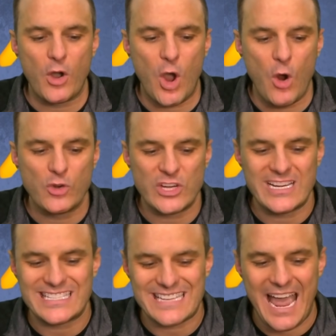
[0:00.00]

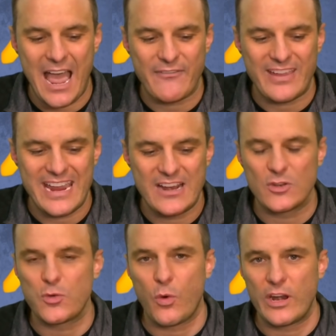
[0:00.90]
coaching staff in
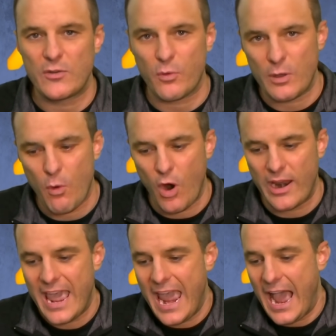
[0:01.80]

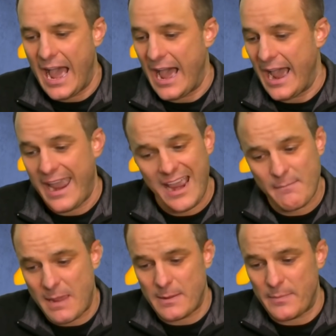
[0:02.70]
2021 and
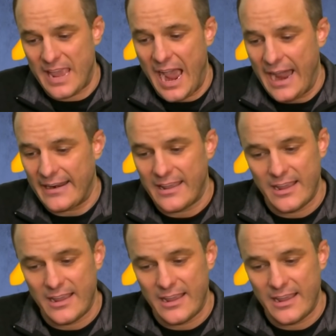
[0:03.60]
maybe beyond.